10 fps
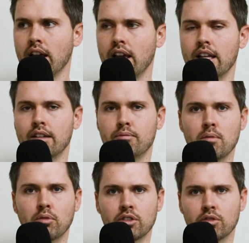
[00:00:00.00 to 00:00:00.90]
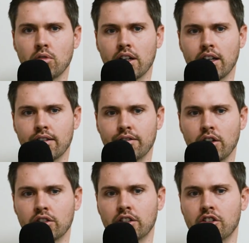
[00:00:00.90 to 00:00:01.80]
And if people just want to kind of
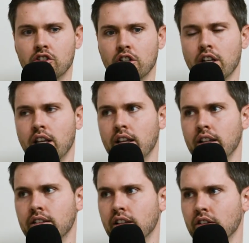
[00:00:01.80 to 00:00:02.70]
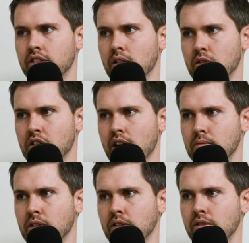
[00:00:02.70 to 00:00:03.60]
follow the journey, you know, see what you're
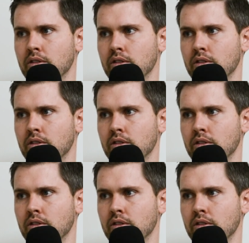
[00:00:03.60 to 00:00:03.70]
up to.